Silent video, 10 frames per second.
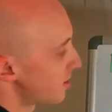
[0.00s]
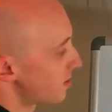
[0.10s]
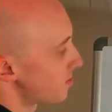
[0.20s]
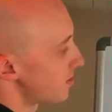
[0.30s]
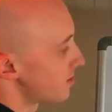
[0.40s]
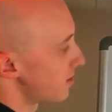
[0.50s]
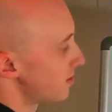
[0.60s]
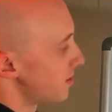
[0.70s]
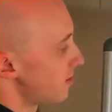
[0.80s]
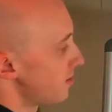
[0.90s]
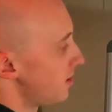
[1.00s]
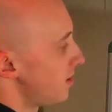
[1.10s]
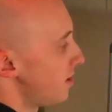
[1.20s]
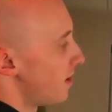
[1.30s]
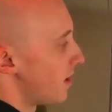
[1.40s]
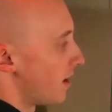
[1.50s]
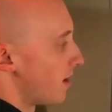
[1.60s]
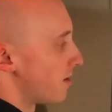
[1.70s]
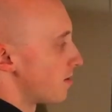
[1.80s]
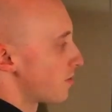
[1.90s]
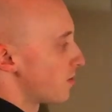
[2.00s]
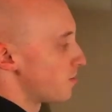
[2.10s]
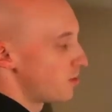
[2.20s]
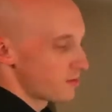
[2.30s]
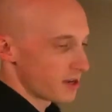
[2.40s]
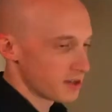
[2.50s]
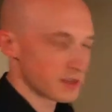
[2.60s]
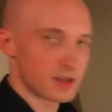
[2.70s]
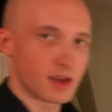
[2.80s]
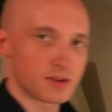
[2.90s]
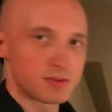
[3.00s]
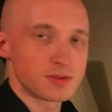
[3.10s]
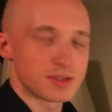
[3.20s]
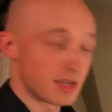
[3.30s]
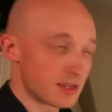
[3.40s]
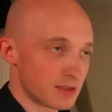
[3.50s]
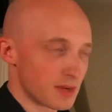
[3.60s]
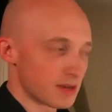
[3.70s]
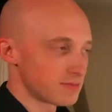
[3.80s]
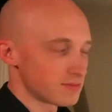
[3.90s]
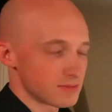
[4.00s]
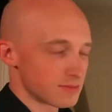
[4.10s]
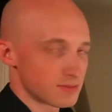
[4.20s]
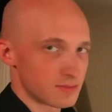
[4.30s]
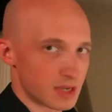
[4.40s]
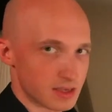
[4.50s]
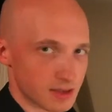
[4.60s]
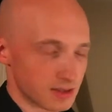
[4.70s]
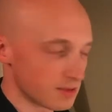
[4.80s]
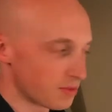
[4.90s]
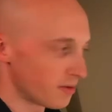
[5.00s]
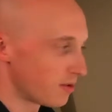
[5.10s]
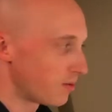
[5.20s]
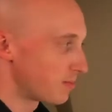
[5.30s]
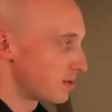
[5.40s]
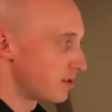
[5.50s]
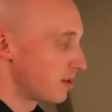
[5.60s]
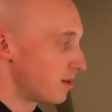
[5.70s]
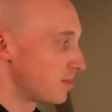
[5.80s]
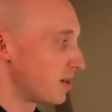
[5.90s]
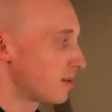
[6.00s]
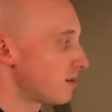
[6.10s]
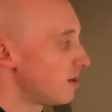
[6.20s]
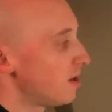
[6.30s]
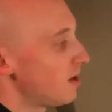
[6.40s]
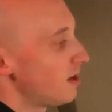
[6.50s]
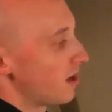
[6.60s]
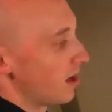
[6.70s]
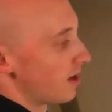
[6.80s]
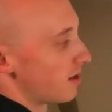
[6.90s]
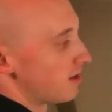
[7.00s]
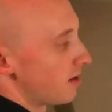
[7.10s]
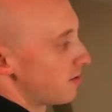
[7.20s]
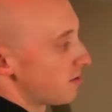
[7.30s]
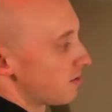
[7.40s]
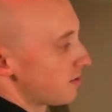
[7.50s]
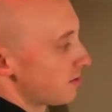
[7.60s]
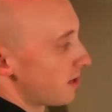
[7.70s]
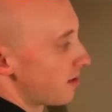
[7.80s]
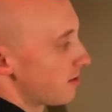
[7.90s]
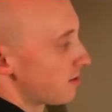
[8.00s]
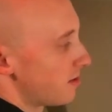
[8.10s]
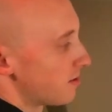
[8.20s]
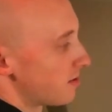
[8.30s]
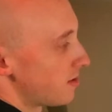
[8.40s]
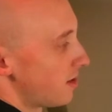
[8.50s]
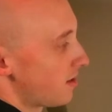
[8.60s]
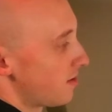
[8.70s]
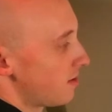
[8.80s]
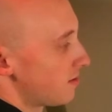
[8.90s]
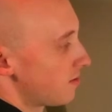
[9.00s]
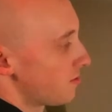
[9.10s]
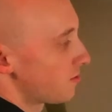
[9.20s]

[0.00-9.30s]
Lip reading: that part down there, and they're throwing boomerangs at kangaroo to take them out. Makes sense, the perfect weapon in the outback. And then their little daggers, here's the dagger, their little